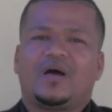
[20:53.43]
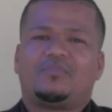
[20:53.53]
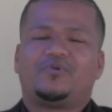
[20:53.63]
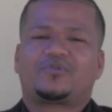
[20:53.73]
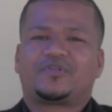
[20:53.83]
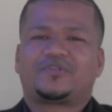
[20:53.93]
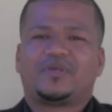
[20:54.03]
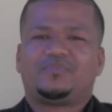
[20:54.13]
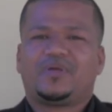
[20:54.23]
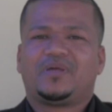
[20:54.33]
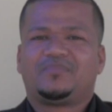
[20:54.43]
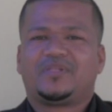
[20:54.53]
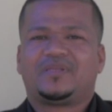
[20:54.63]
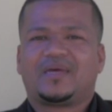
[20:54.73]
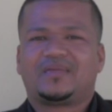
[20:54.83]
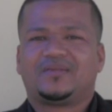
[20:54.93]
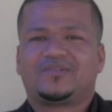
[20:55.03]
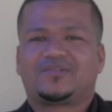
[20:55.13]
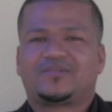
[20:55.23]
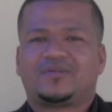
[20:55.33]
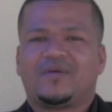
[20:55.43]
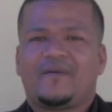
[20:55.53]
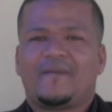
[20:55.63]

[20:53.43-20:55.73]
Apostle JP Dinayen's